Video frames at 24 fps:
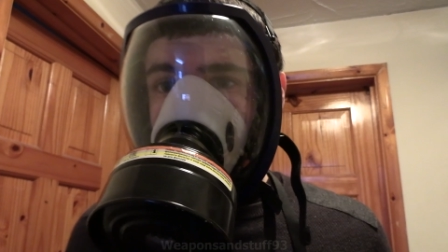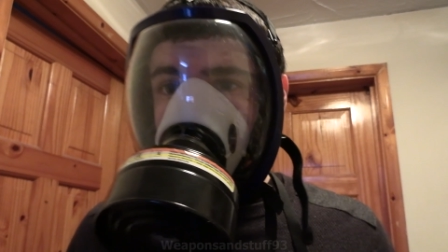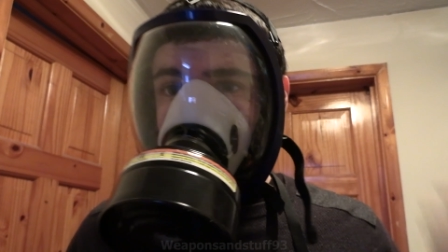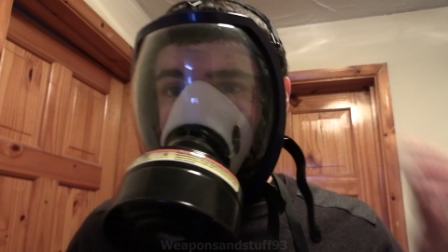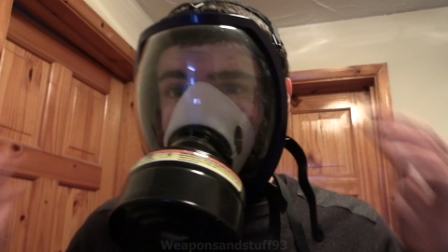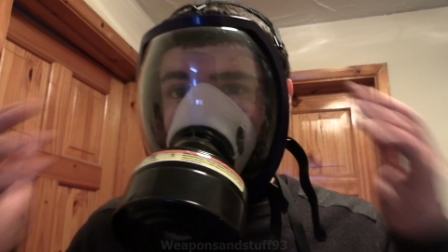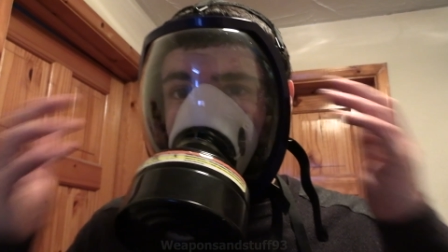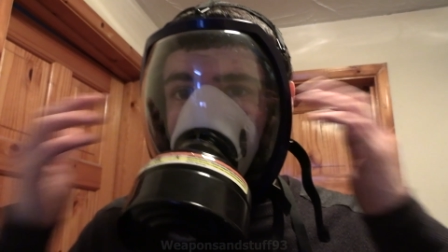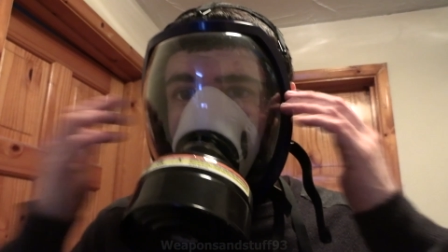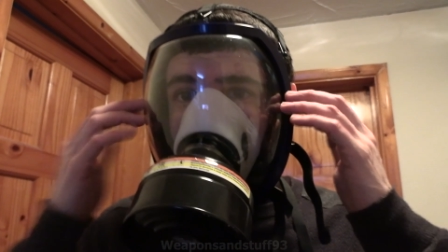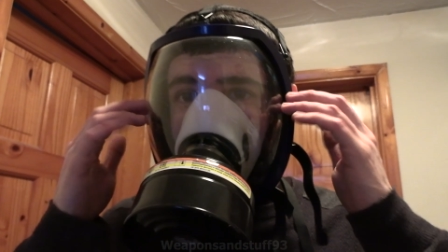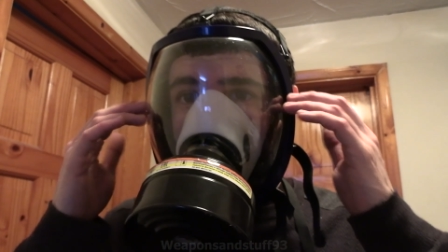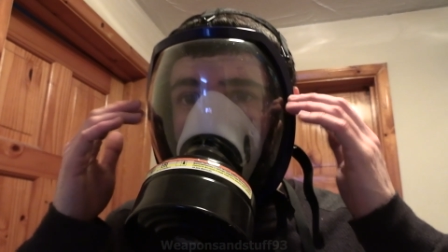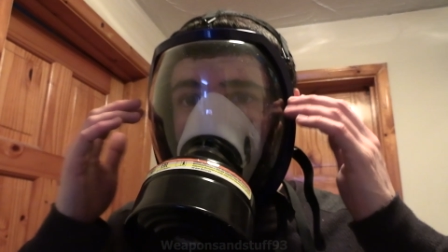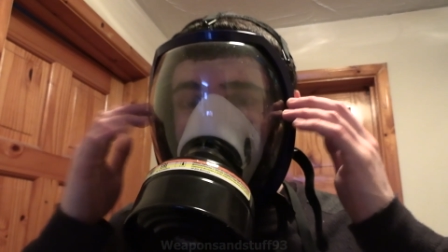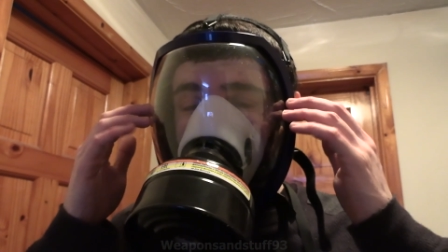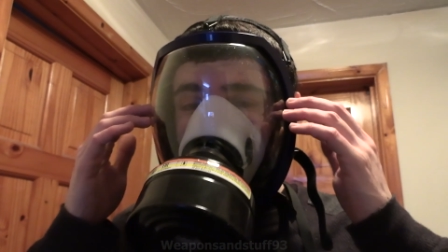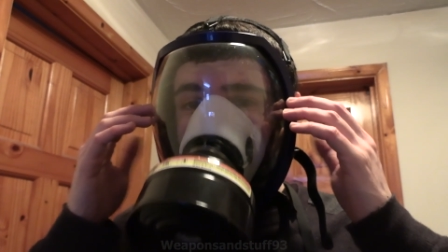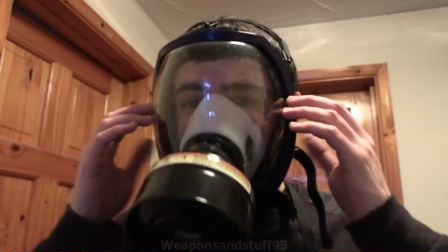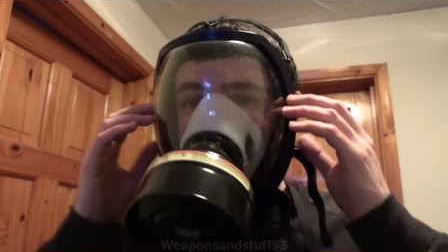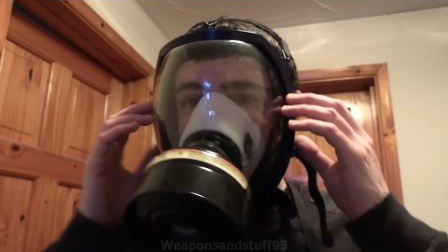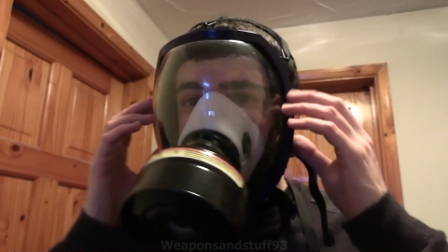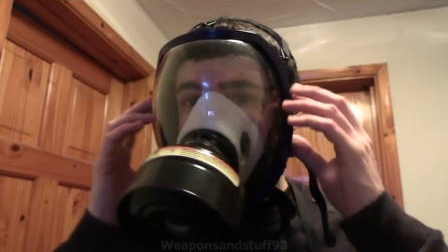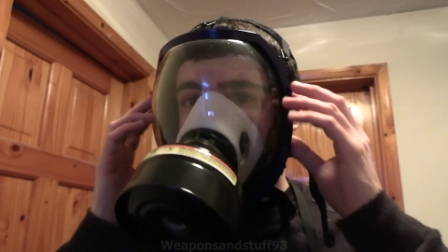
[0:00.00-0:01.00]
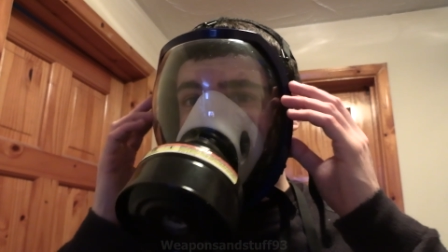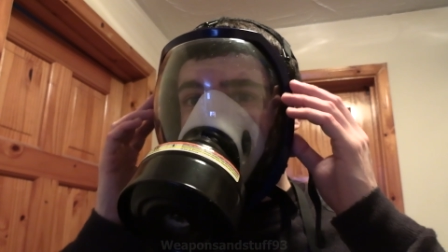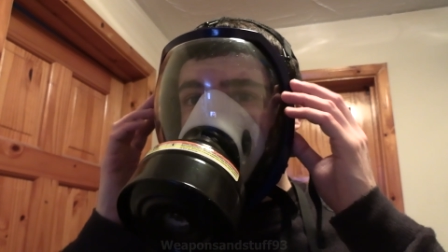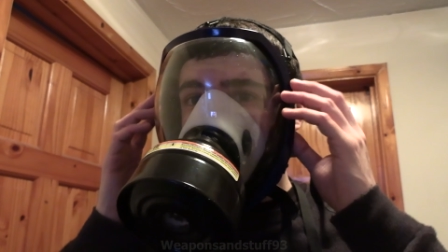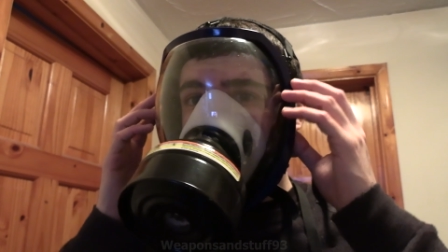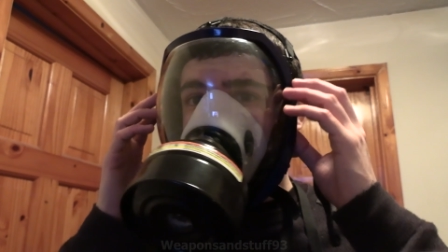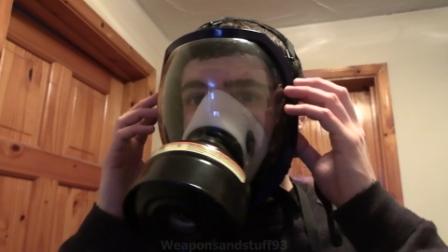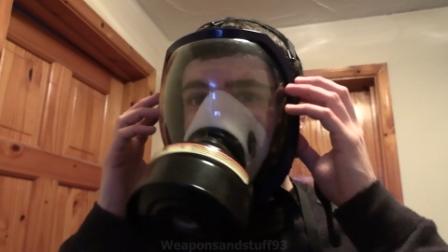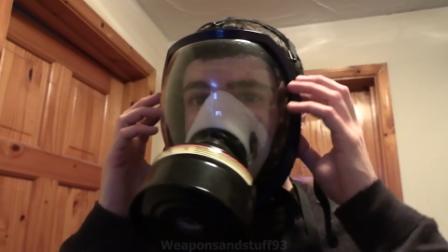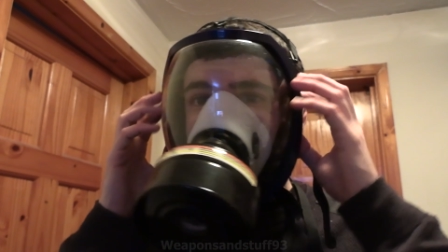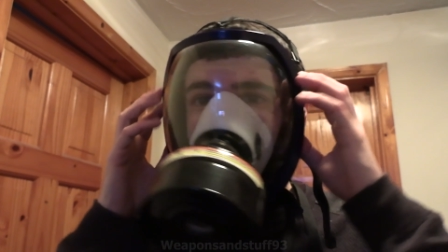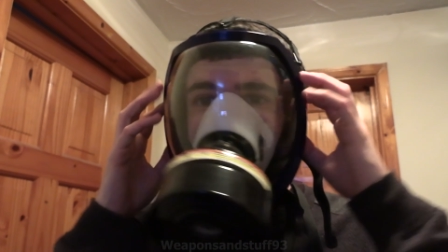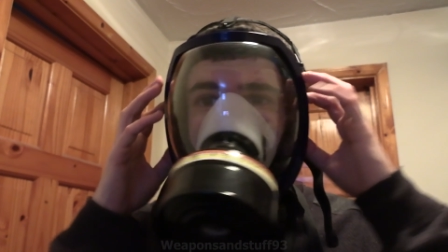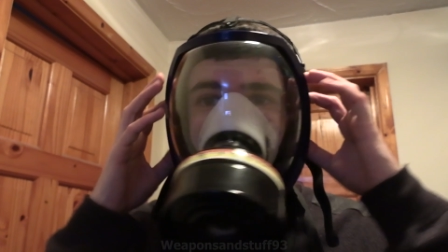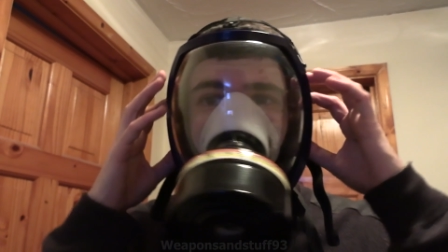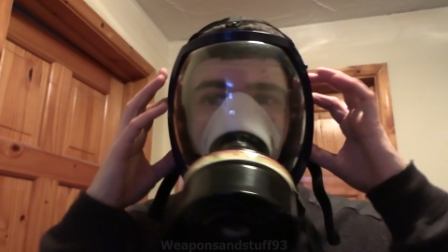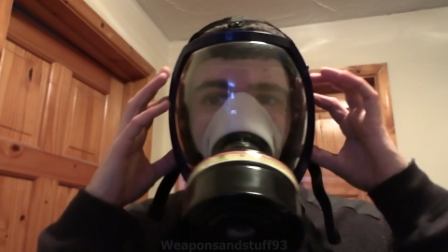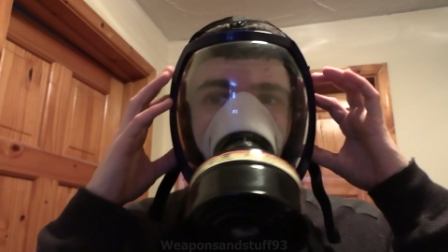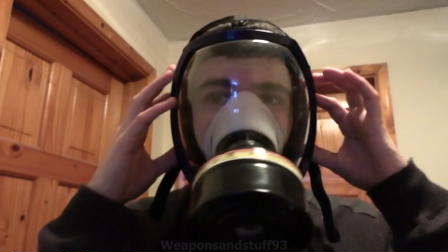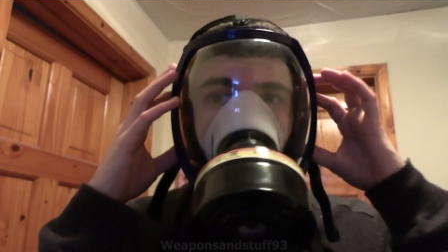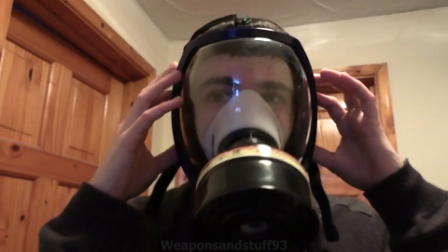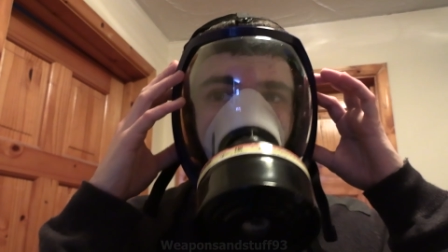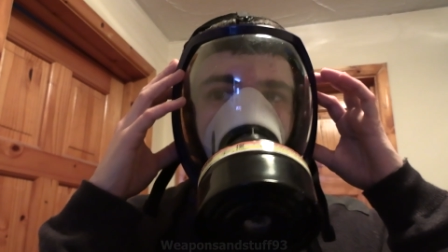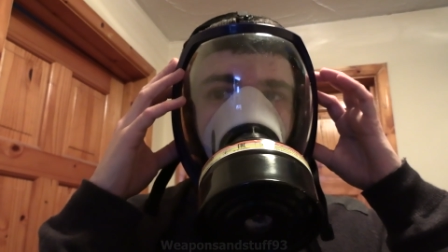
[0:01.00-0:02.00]
just today I wanted to include a thing that I'm
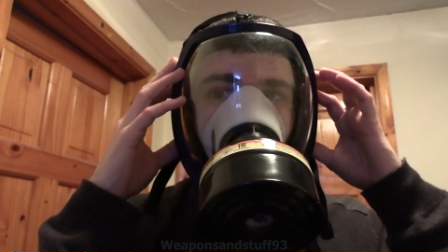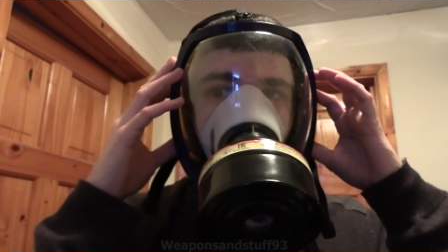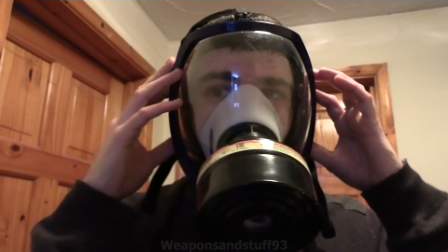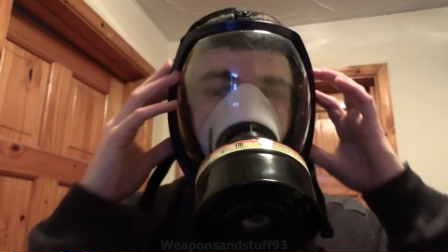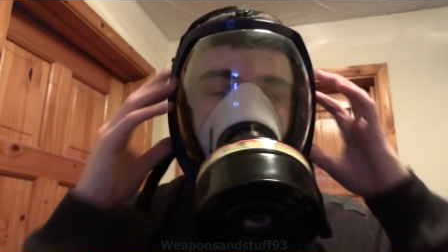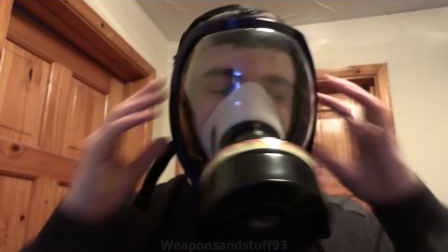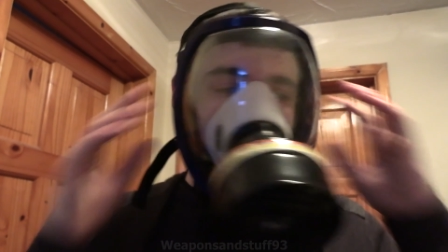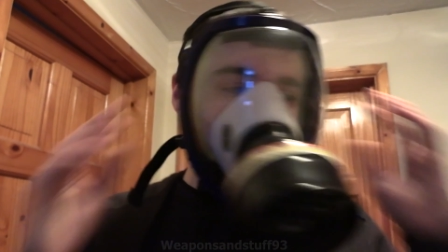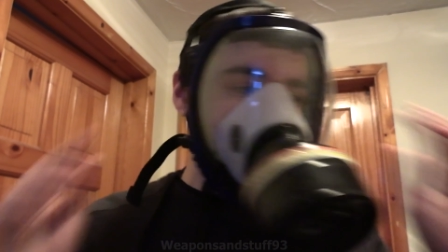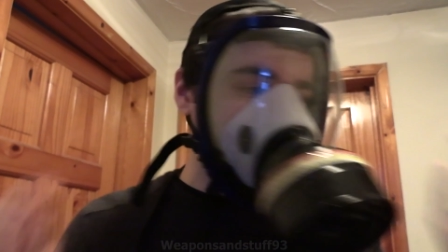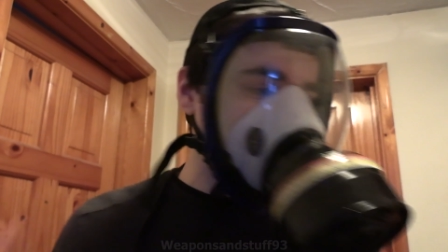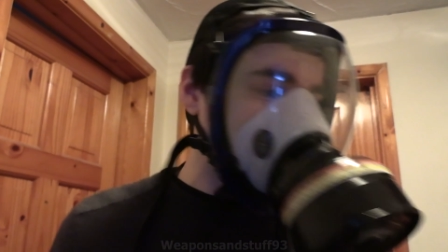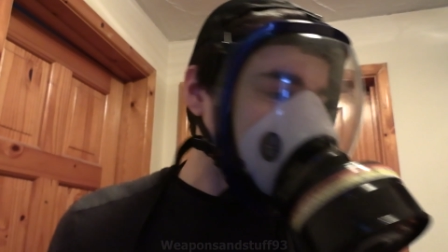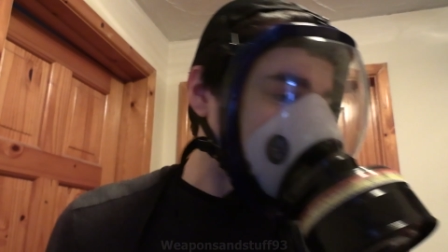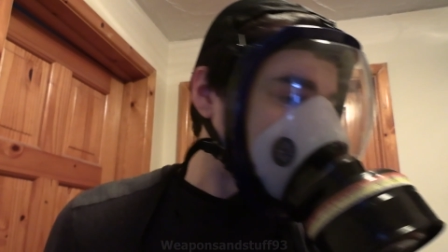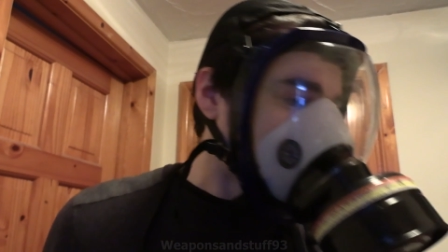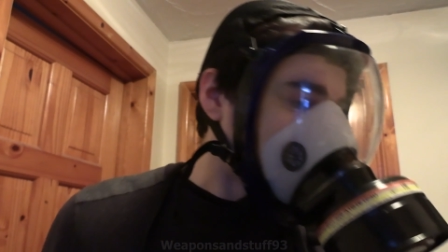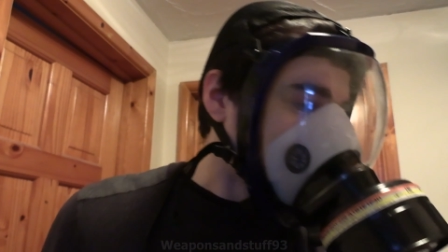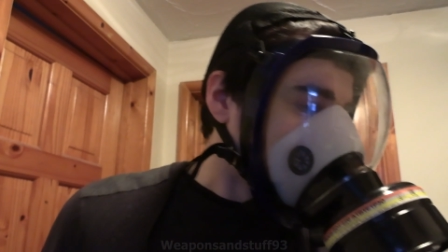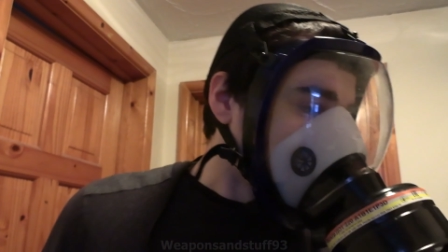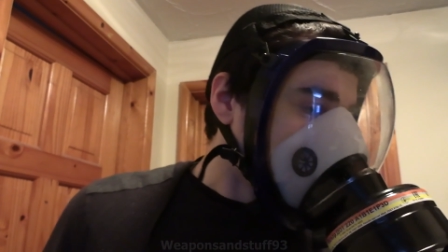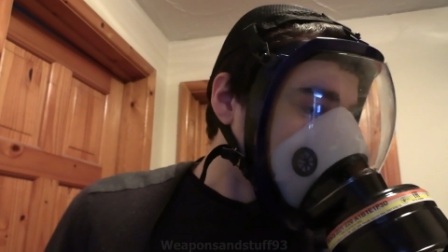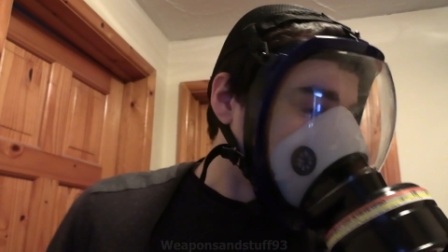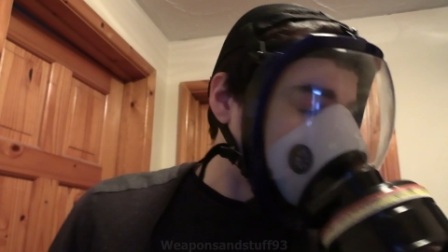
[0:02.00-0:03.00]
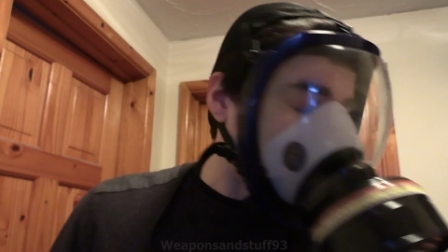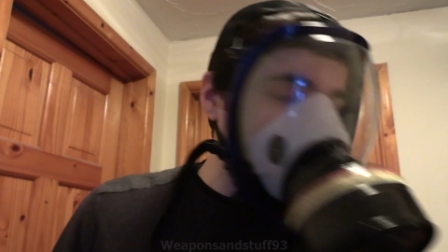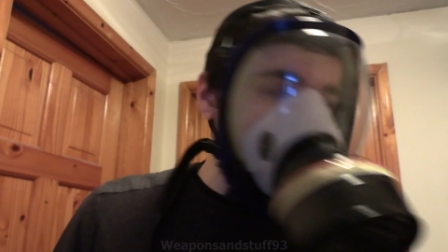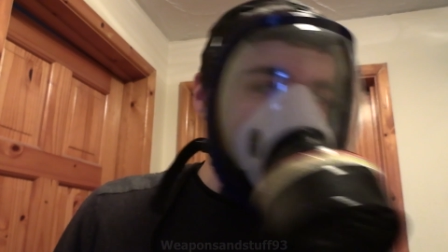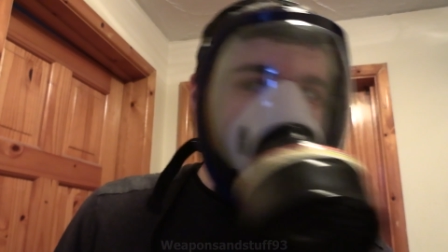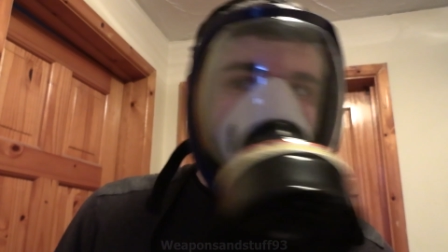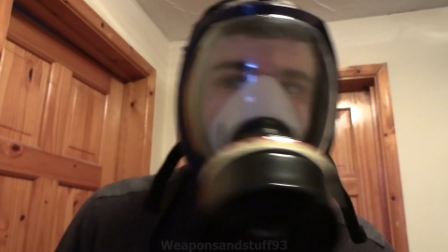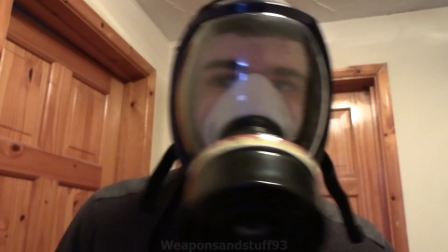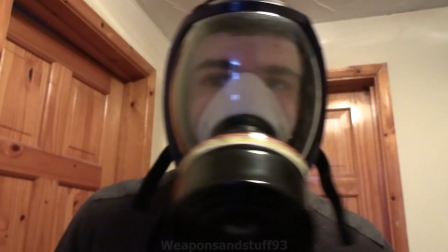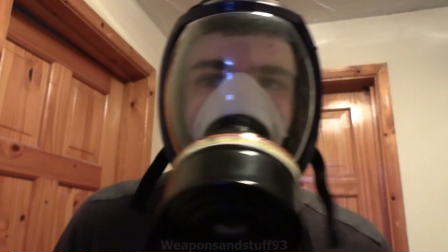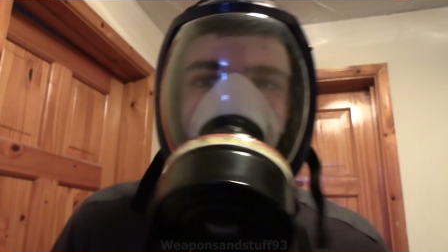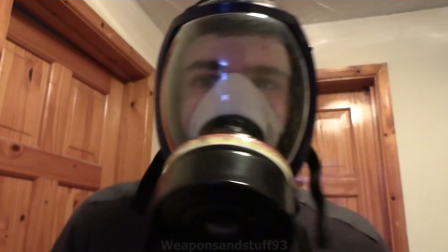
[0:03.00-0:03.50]
getting asked a lot. So one of the